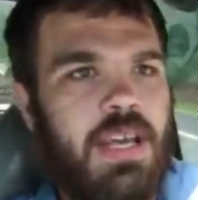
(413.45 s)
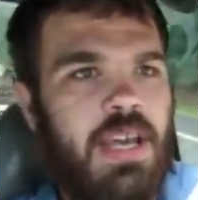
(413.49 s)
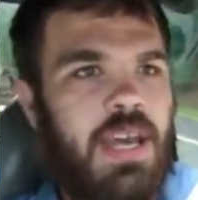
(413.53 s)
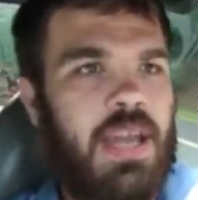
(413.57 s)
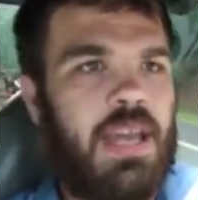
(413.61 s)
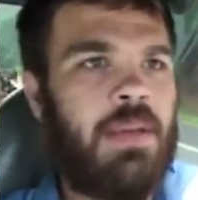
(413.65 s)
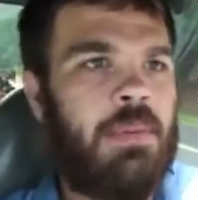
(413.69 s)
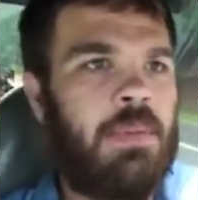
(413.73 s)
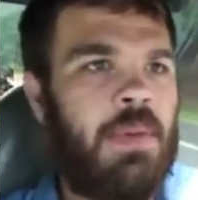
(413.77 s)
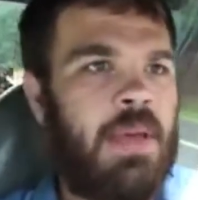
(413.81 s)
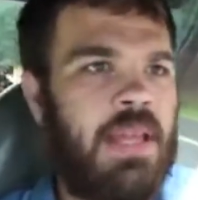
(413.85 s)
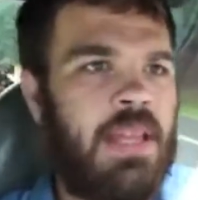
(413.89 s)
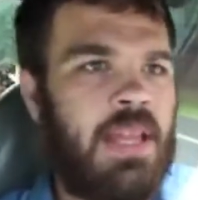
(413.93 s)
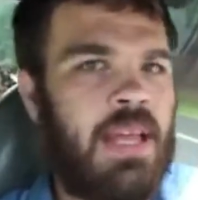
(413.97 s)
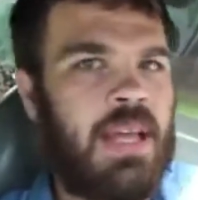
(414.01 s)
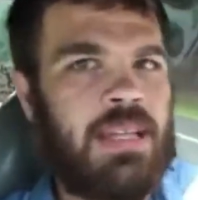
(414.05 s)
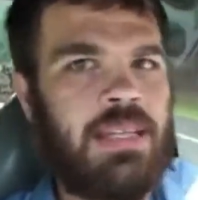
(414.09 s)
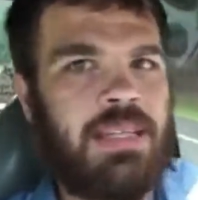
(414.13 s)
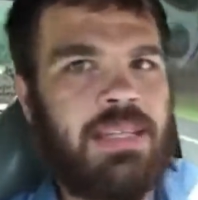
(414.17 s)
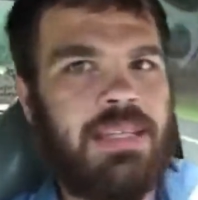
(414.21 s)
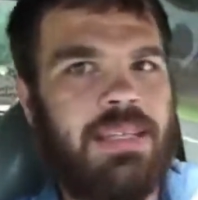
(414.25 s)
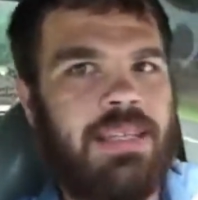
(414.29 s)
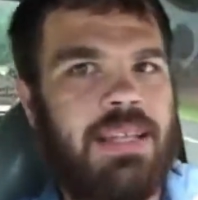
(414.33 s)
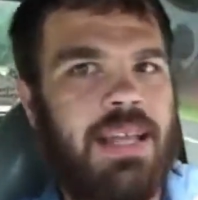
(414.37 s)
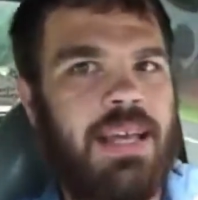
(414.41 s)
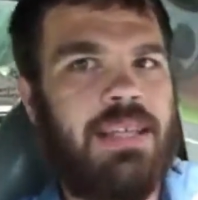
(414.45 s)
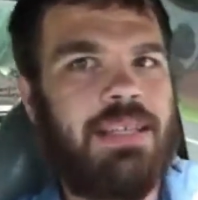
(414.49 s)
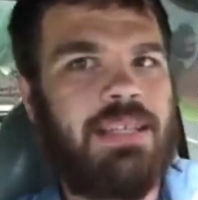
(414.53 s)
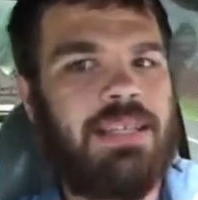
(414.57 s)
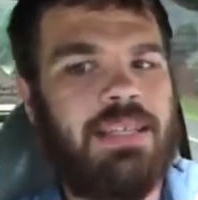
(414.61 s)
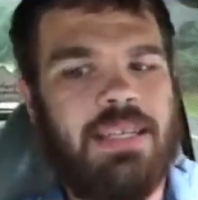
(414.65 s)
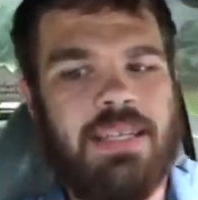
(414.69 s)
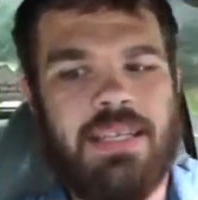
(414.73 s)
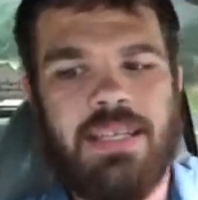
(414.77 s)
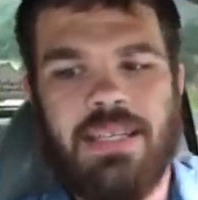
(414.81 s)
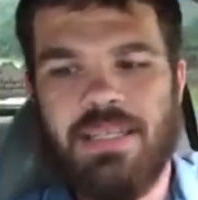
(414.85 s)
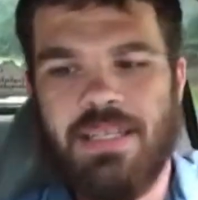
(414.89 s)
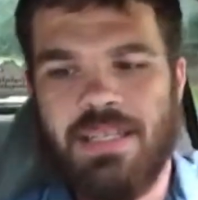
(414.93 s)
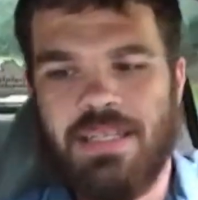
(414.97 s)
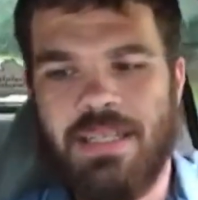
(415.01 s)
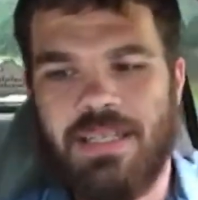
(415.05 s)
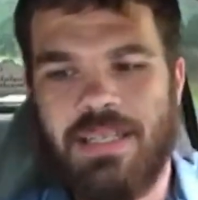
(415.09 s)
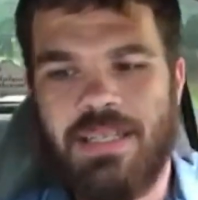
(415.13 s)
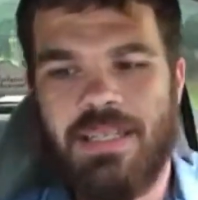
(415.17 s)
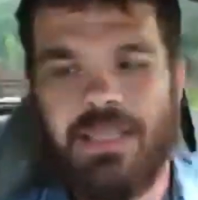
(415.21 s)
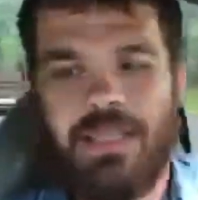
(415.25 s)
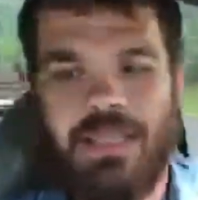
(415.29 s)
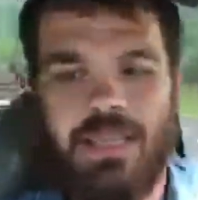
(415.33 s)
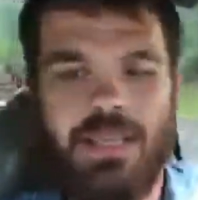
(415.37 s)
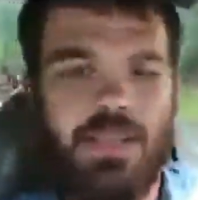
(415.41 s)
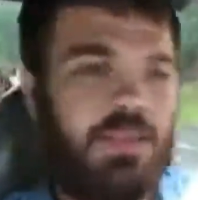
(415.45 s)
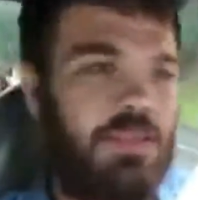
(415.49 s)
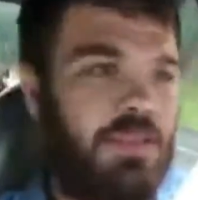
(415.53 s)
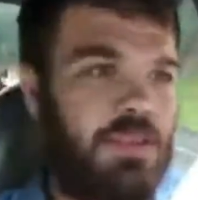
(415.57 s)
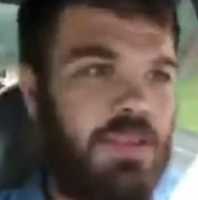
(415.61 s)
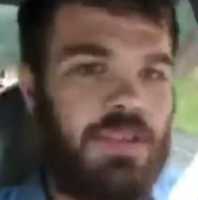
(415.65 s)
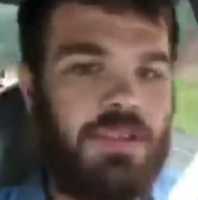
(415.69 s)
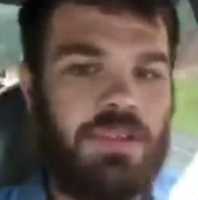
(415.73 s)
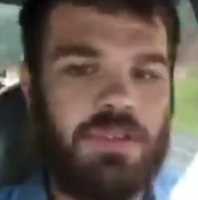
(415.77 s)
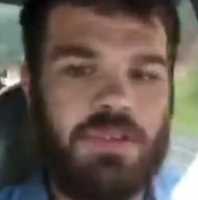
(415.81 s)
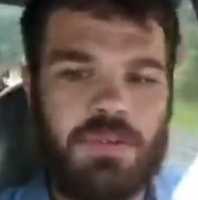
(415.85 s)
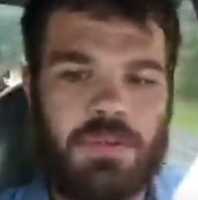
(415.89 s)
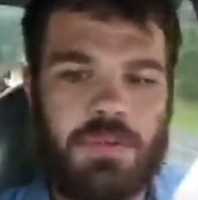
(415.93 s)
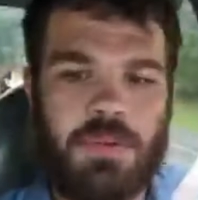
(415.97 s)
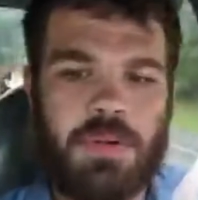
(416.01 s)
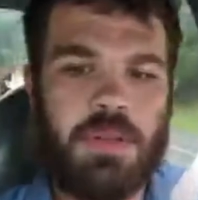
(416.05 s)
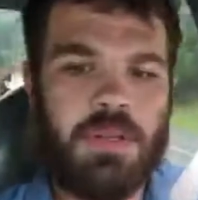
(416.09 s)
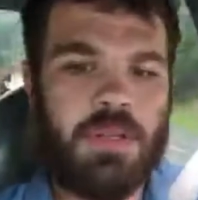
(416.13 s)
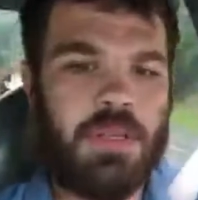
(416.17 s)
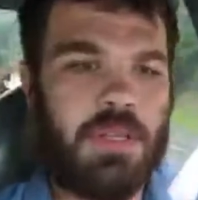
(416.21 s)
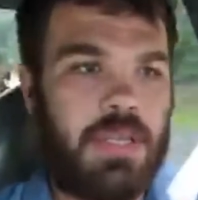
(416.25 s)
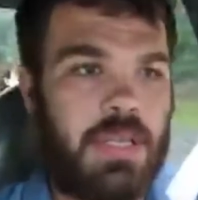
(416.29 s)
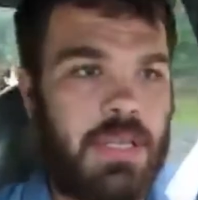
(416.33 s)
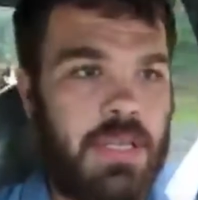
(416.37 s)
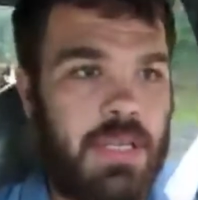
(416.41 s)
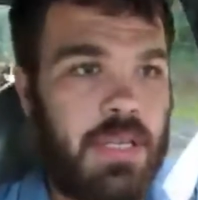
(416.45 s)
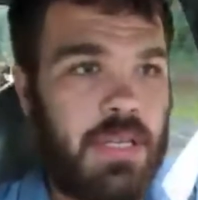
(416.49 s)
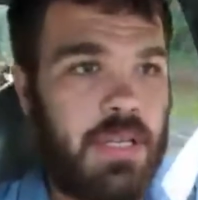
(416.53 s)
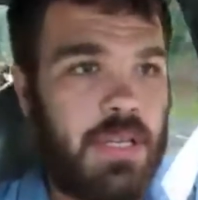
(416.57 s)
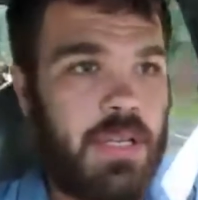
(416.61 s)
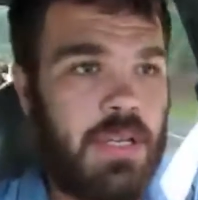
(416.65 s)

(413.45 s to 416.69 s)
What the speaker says: hey man, that's the easiest thing you can do, really,